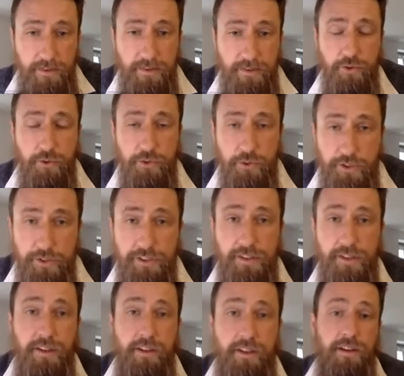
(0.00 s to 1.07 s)
No dirt
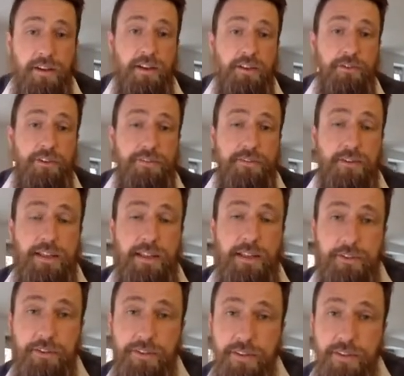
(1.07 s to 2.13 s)
will
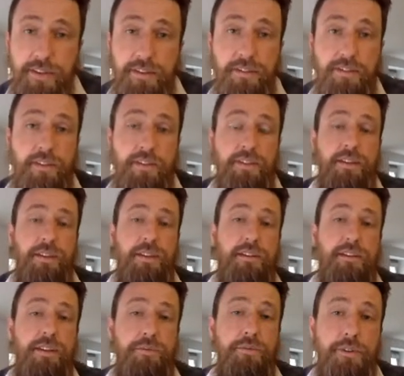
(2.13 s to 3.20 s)
enter
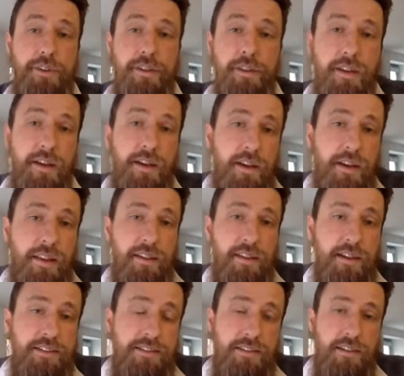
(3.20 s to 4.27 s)
the inverter, and
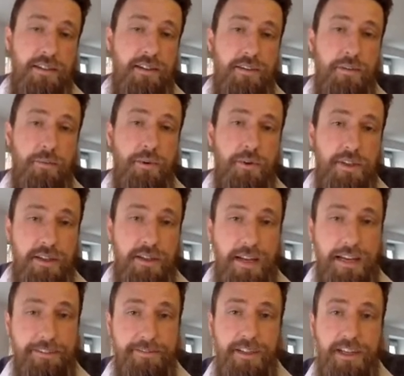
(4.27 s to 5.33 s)
thus the product
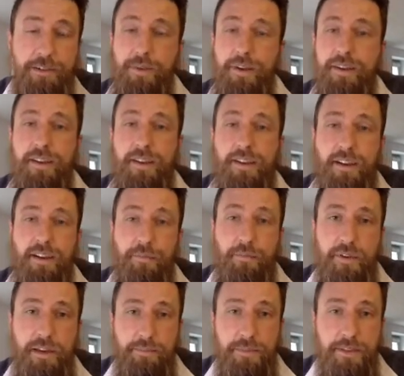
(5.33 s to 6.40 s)
lifetime
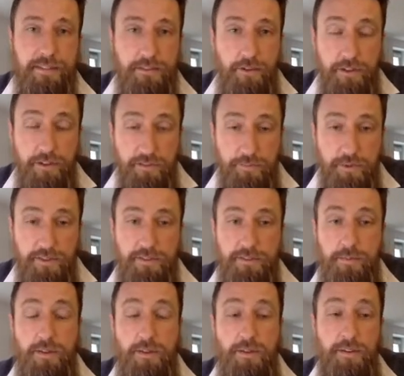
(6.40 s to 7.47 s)
can be as long as
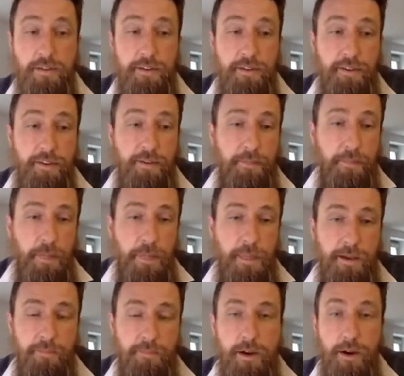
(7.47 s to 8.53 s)
possible.
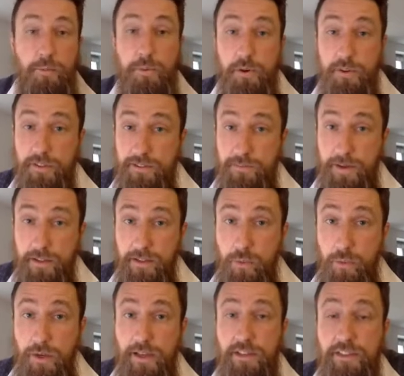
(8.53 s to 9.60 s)
Our products, by the
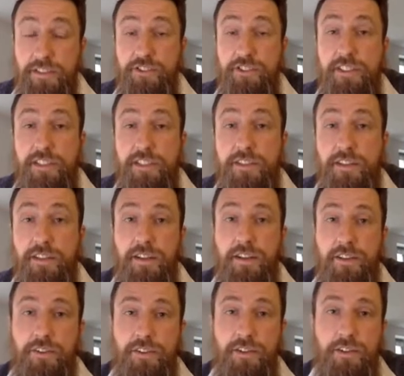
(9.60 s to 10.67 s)
way, are engineered
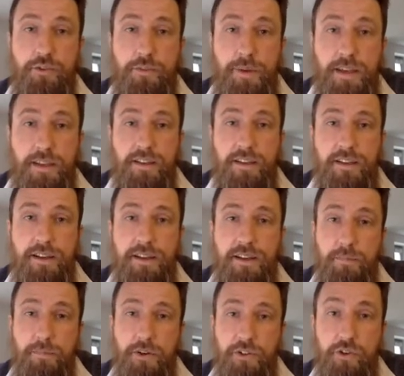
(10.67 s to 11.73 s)
to make
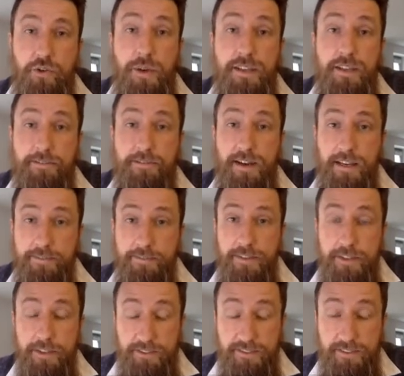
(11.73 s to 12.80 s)
about 25
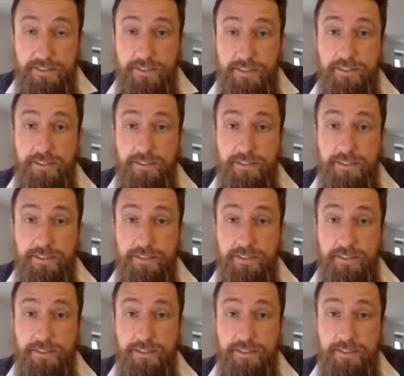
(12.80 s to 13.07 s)
years.